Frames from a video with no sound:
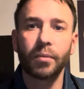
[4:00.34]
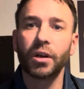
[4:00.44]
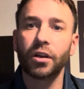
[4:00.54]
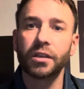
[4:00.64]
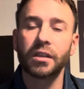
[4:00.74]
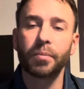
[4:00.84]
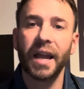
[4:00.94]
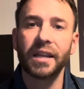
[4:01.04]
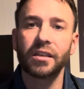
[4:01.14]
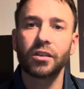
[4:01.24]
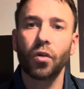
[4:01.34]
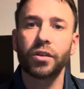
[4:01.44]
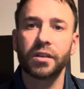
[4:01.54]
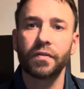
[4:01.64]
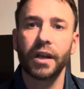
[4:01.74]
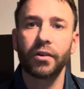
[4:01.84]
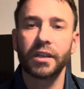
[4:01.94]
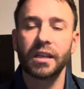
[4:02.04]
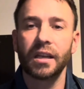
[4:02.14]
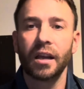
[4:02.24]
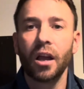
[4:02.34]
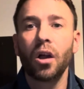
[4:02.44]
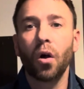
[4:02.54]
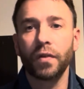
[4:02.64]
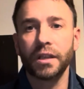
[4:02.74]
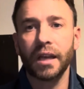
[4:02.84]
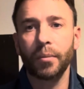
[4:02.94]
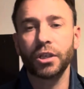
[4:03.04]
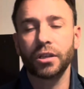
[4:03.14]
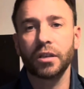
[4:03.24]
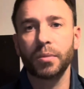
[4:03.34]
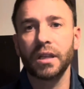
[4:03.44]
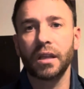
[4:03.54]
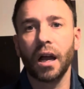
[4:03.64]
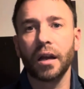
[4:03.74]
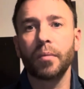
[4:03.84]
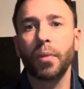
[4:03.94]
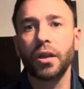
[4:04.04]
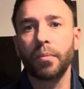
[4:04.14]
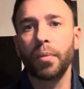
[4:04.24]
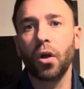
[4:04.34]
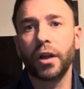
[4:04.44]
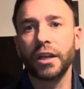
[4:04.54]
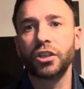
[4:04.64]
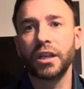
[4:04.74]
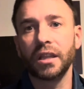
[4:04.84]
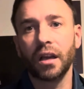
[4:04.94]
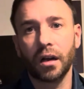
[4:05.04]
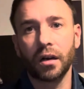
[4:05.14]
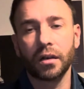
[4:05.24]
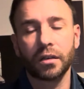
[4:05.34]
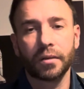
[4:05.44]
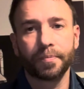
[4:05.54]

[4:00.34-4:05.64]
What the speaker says: because it depends on the severity of the damage that's been done by the blockage in the heart.